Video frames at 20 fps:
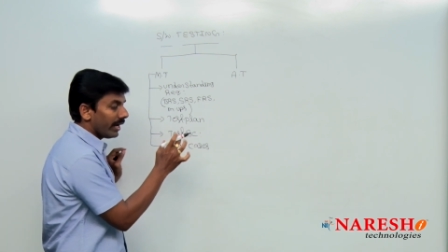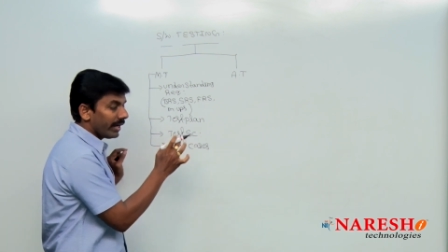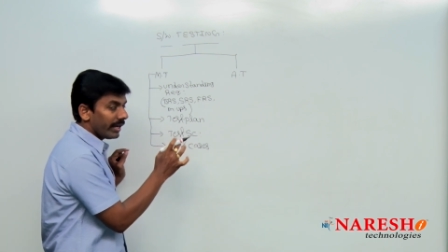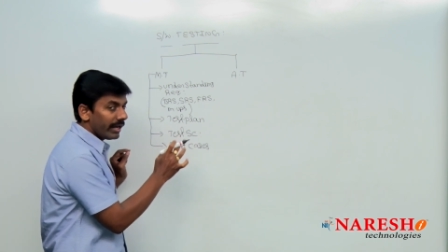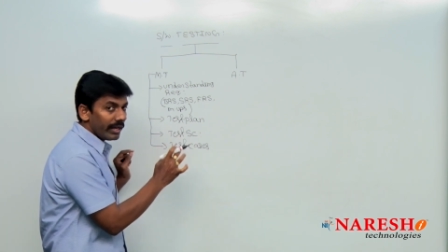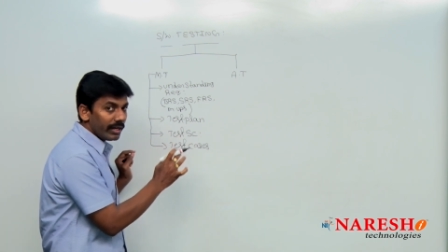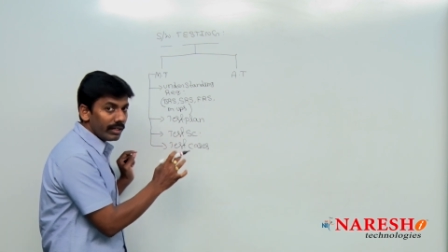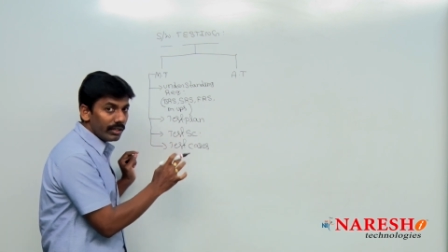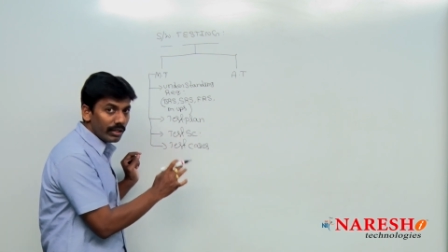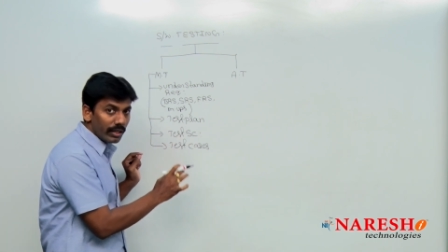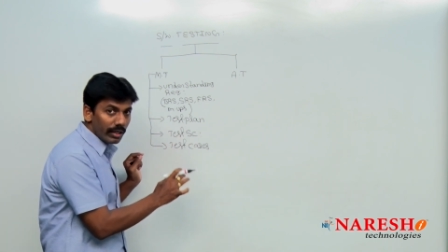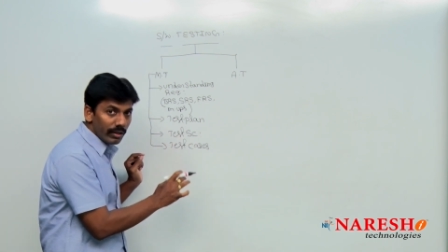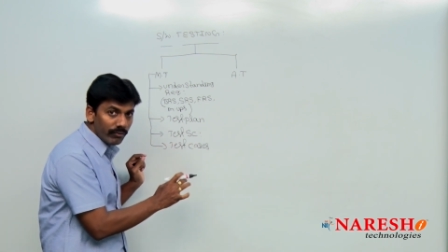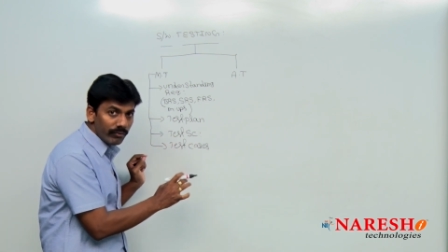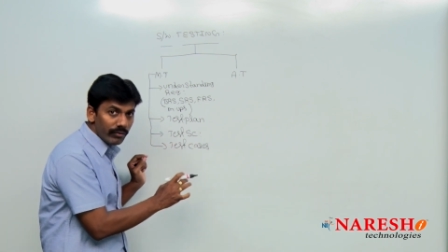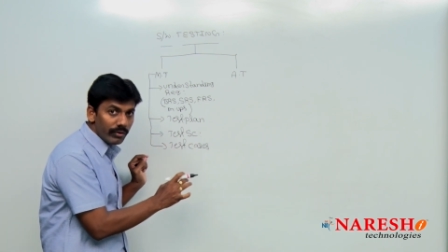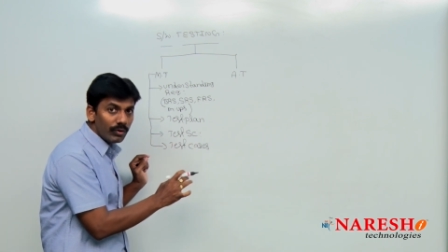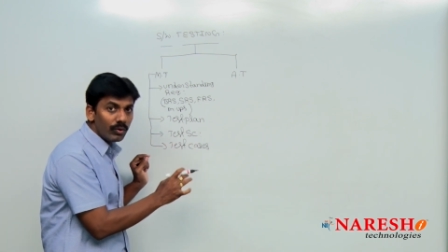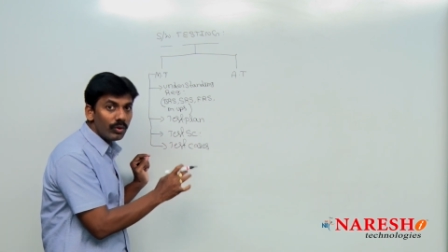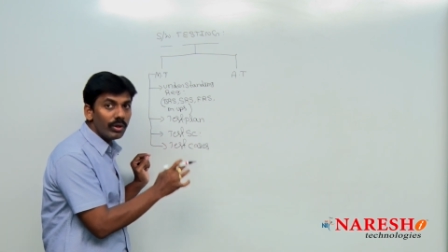again
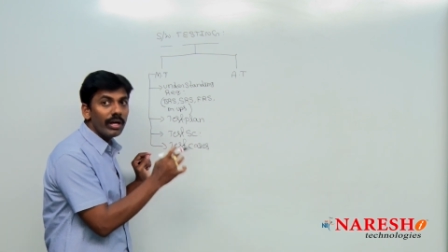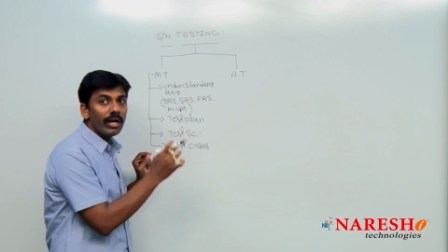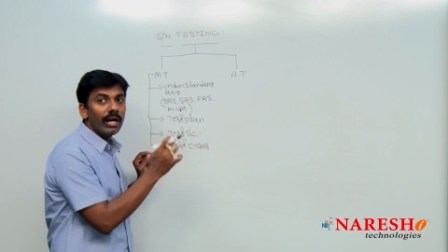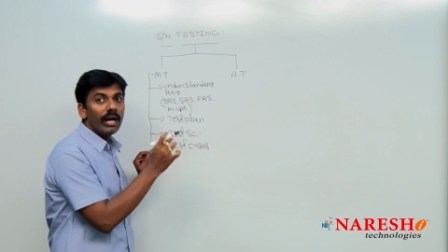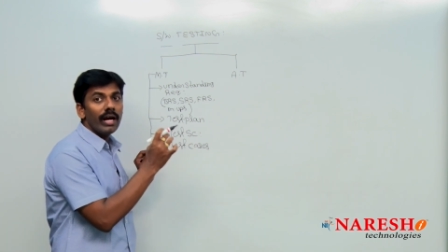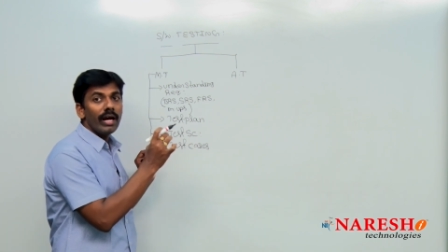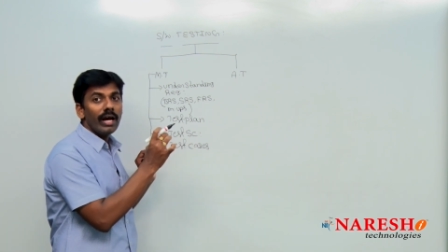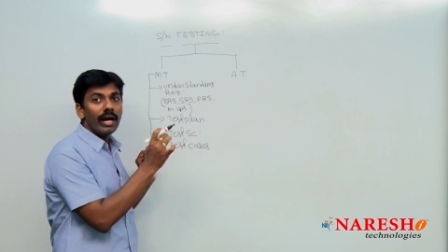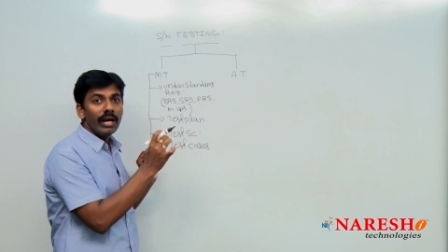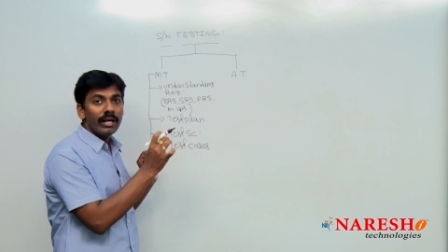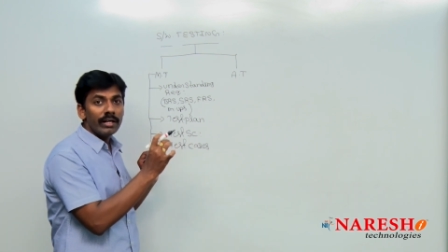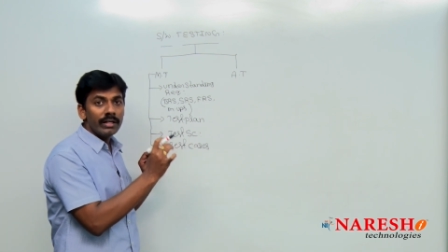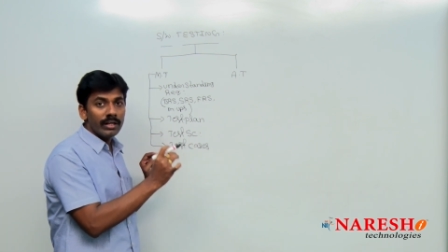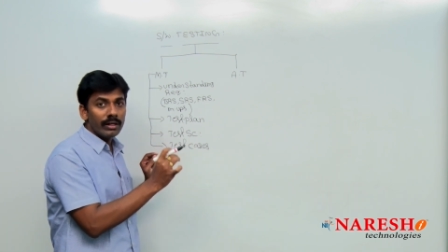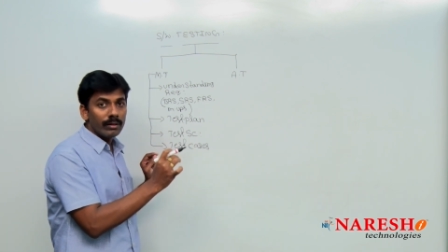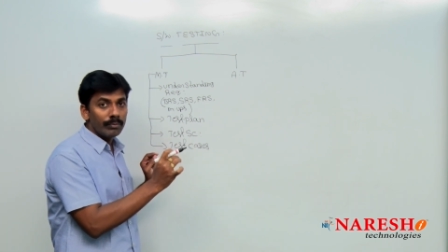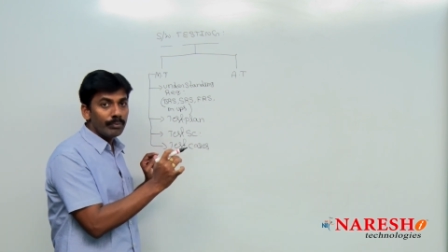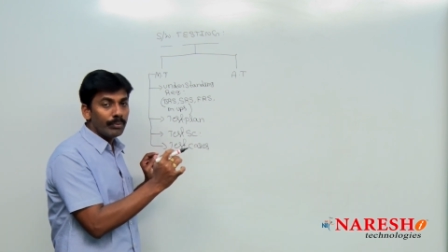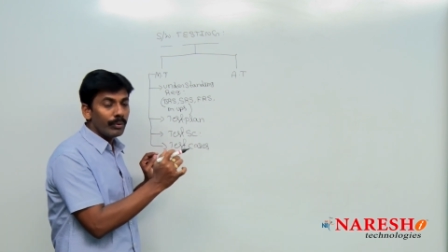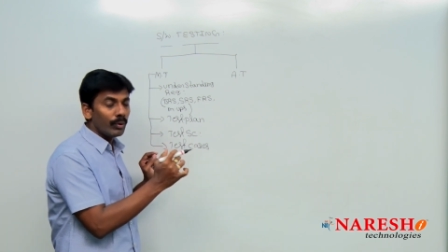reviewed and
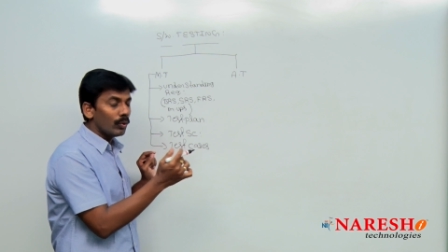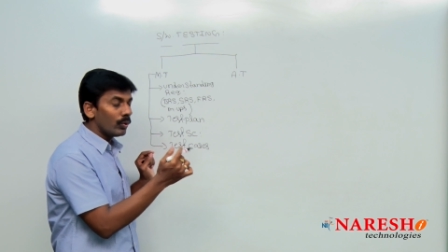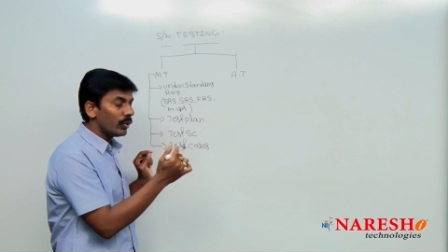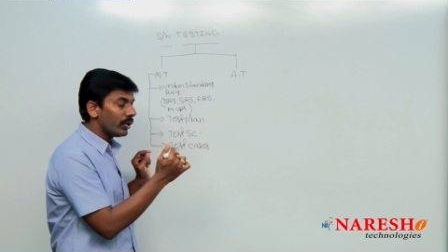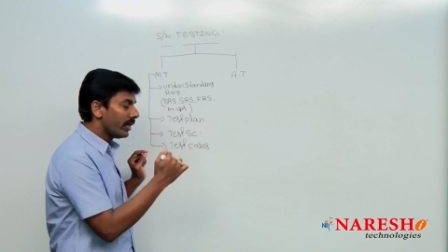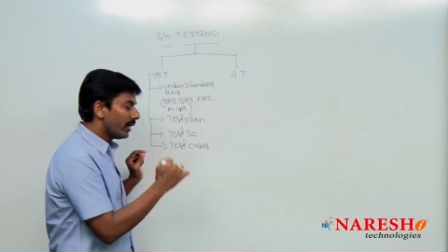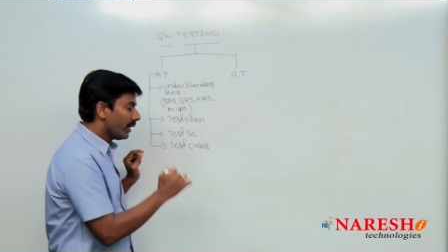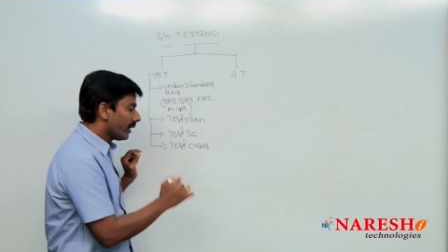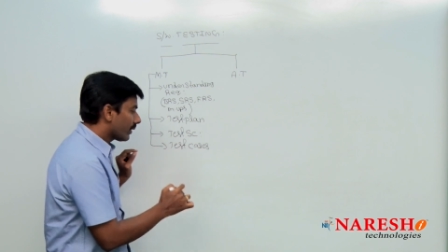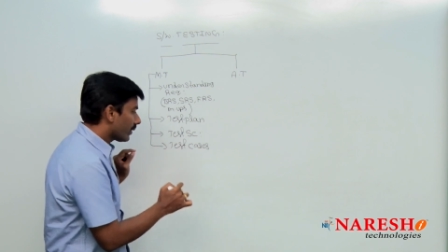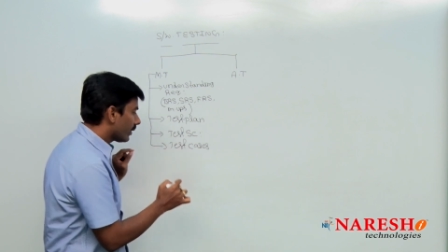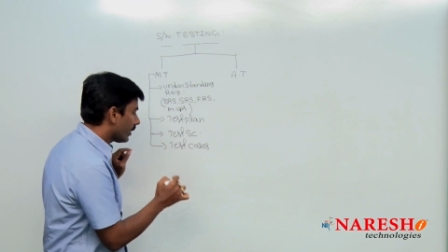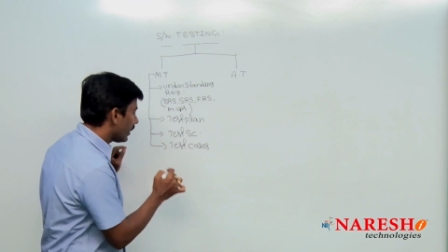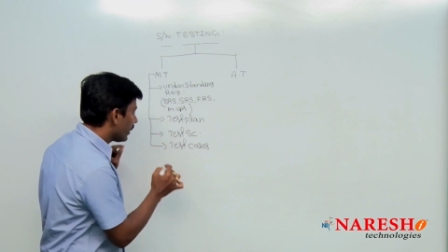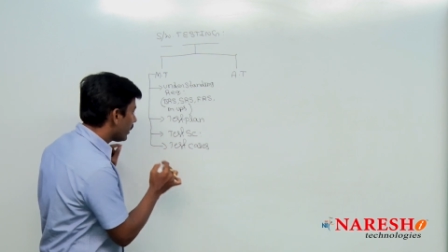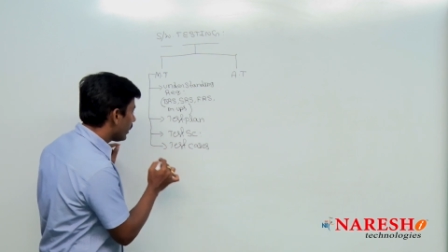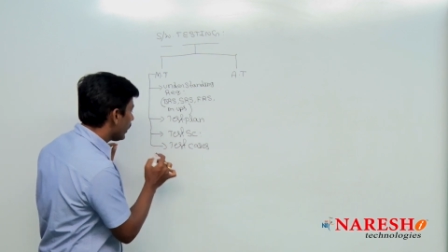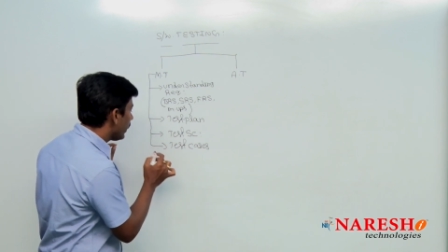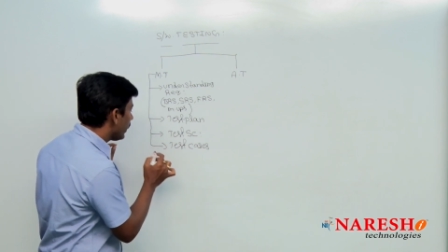approved, then